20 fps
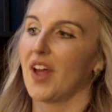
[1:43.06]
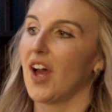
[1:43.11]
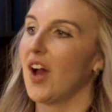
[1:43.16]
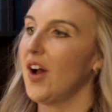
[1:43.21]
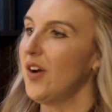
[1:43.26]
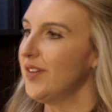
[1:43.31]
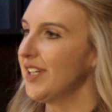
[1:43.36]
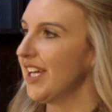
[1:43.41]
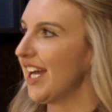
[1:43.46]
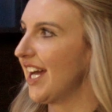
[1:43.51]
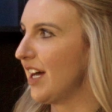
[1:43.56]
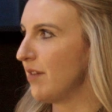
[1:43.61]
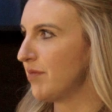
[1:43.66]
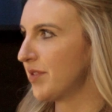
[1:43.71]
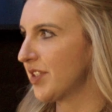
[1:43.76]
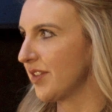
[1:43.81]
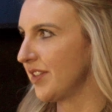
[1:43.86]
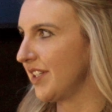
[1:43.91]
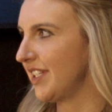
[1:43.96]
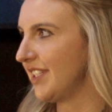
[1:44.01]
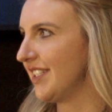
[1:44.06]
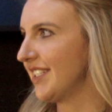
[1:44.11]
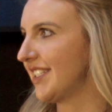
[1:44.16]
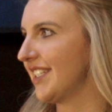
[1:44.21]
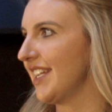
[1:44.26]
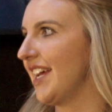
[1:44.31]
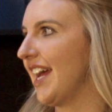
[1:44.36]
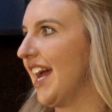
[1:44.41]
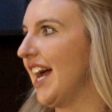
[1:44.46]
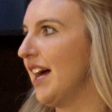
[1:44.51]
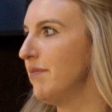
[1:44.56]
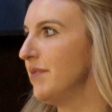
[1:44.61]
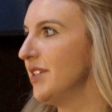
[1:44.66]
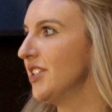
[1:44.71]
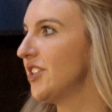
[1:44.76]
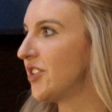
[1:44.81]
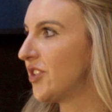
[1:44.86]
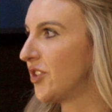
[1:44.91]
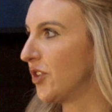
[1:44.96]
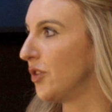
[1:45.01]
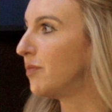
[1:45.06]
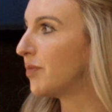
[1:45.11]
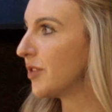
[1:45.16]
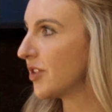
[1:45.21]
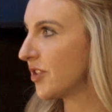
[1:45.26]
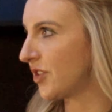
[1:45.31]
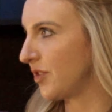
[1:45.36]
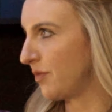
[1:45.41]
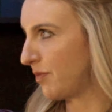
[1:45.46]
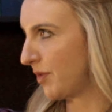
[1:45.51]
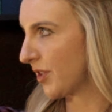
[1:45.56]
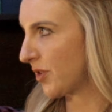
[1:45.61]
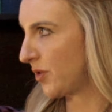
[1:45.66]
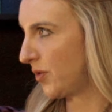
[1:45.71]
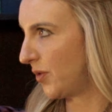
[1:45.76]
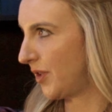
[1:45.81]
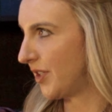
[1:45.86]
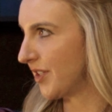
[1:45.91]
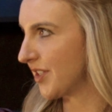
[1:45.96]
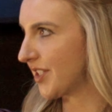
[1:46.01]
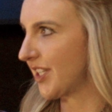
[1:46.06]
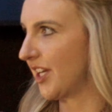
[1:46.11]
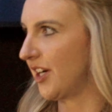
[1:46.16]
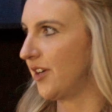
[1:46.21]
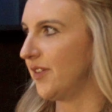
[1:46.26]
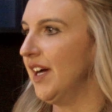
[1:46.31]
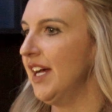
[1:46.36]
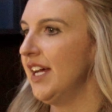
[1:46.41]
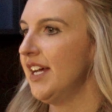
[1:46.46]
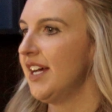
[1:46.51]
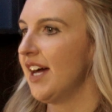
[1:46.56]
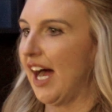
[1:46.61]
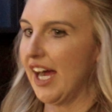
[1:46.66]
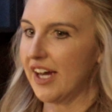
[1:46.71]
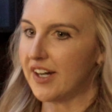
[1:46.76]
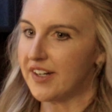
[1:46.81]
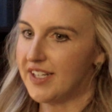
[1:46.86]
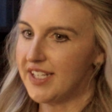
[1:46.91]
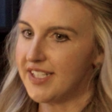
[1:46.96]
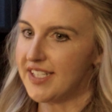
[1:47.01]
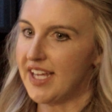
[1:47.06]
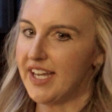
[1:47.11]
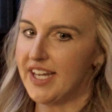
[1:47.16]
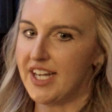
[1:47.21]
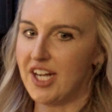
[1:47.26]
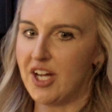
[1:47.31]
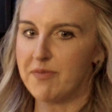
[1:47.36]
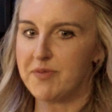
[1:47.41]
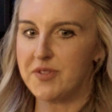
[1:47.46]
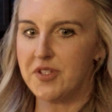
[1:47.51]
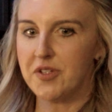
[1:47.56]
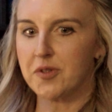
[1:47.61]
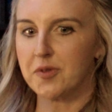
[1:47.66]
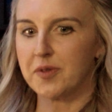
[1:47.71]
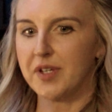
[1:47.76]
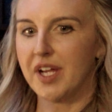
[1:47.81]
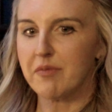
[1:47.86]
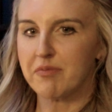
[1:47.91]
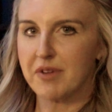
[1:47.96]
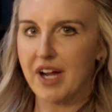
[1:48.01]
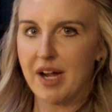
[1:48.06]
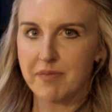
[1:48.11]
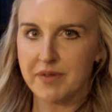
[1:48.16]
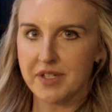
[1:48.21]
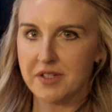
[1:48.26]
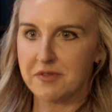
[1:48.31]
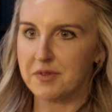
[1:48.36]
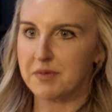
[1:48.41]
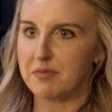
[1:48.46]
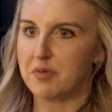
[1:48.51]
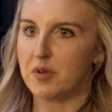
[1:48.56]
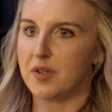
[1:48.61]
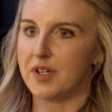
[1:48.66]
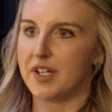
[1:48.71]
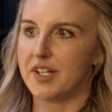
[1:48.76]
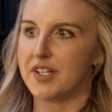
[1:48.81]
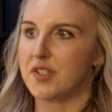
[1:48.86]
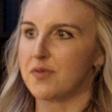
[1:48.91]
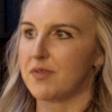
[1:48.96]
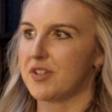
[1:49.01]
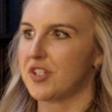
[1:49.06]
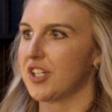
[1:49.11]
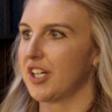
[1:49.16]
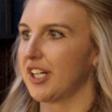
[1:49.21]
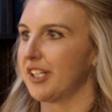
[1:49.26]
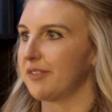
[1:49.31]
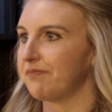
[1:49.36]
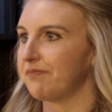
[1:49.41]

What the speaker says: Oh yeah, absolutely. This app is super, super cool. So I already said it helps you create property reports, which are